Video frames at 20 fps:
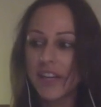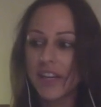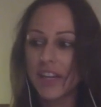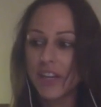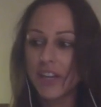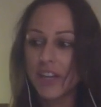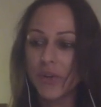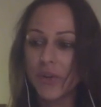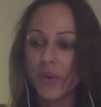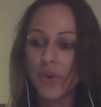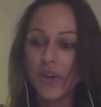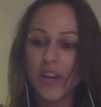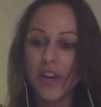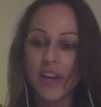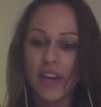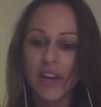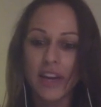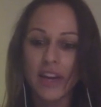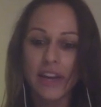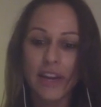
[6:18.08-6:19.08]
you know,
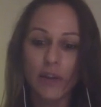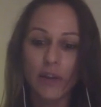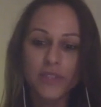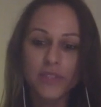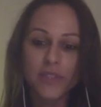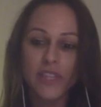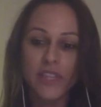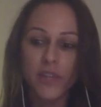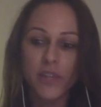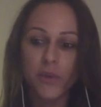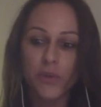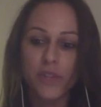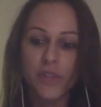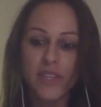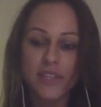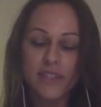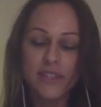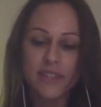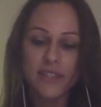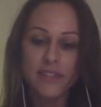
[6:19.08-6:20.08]
and I was seeing all
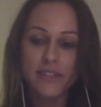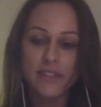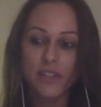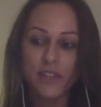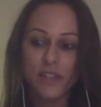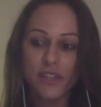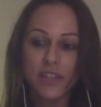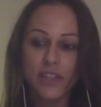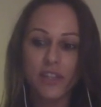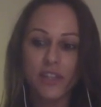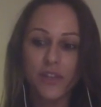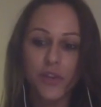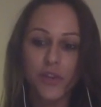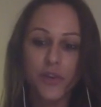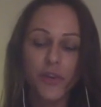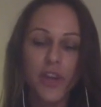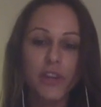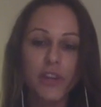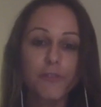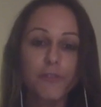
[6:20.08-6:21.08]
these, you know,
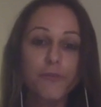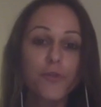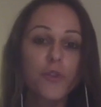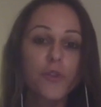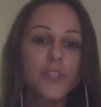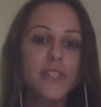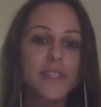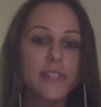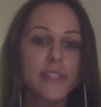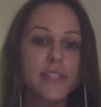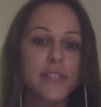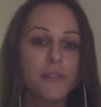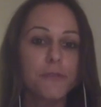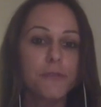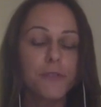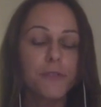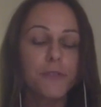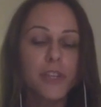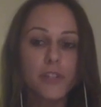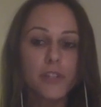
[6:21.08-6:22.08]
creative forces in her
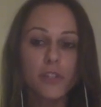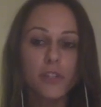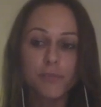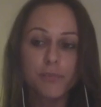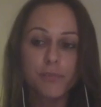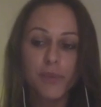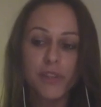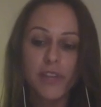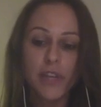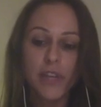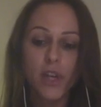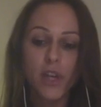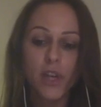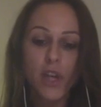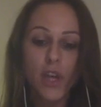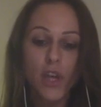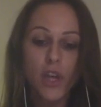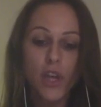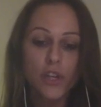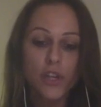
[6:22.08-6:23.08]
field, but then
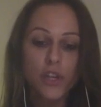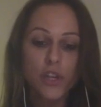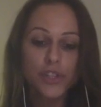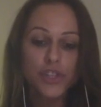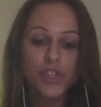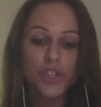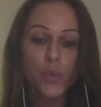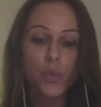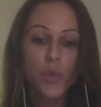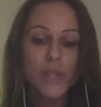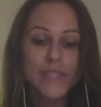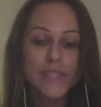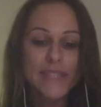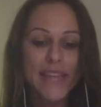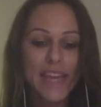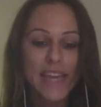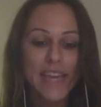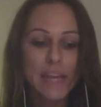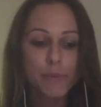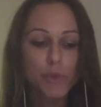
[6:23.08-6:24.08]
she
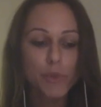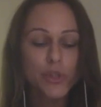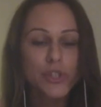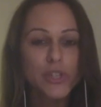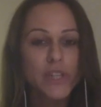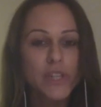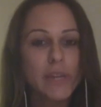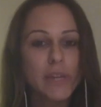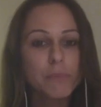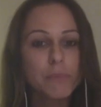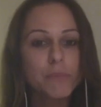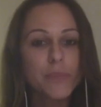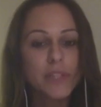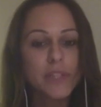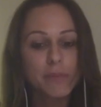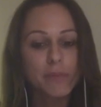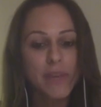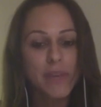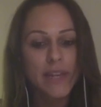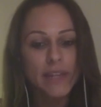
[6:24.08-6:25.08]
wasn't able to
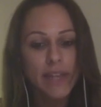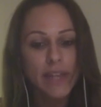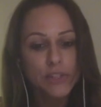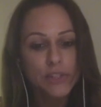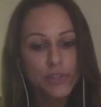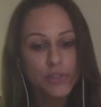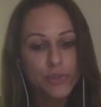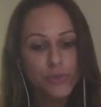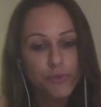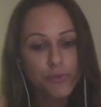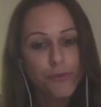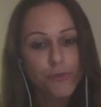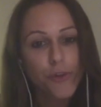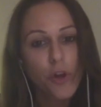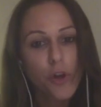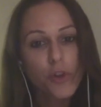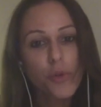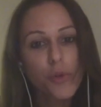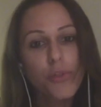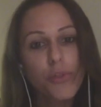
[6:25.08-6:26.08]
implement and to
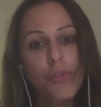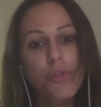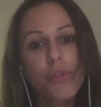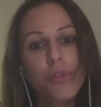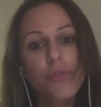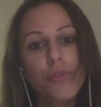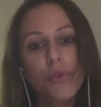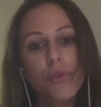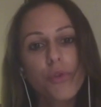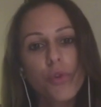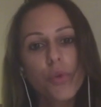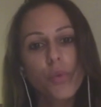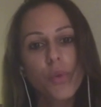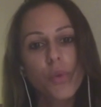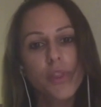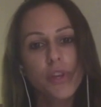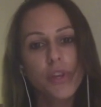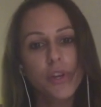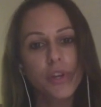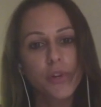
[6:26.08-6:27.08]
follow through
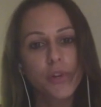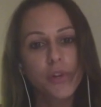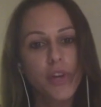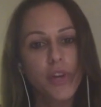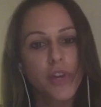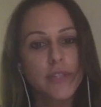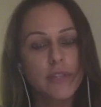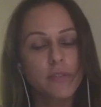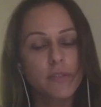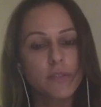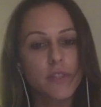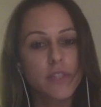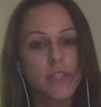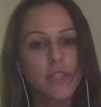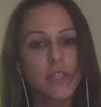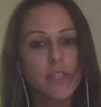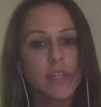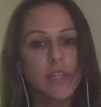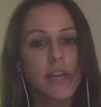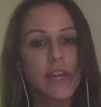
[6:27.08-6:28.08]
with her
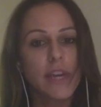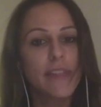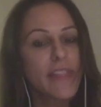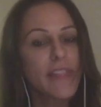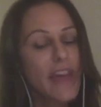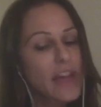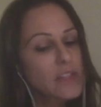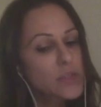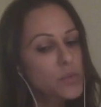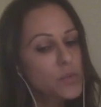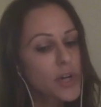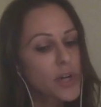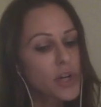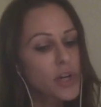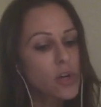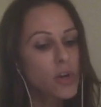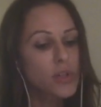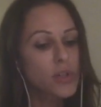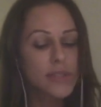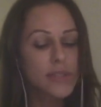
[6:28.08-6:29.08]
creativity. And that's where
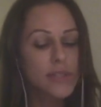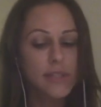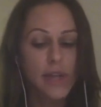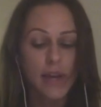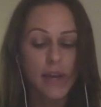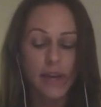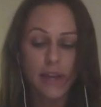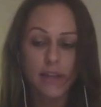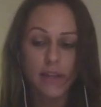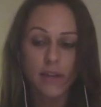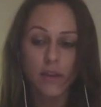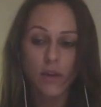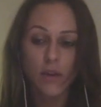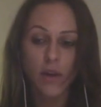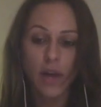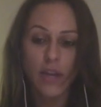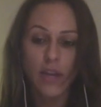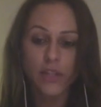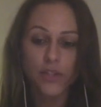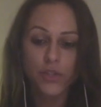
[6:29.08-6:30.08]
it got stuck. And
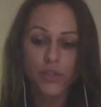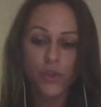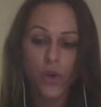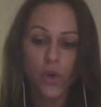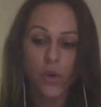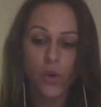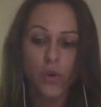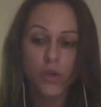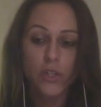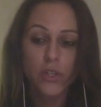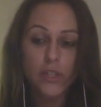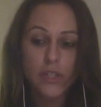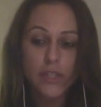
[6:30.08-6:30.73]
I saw,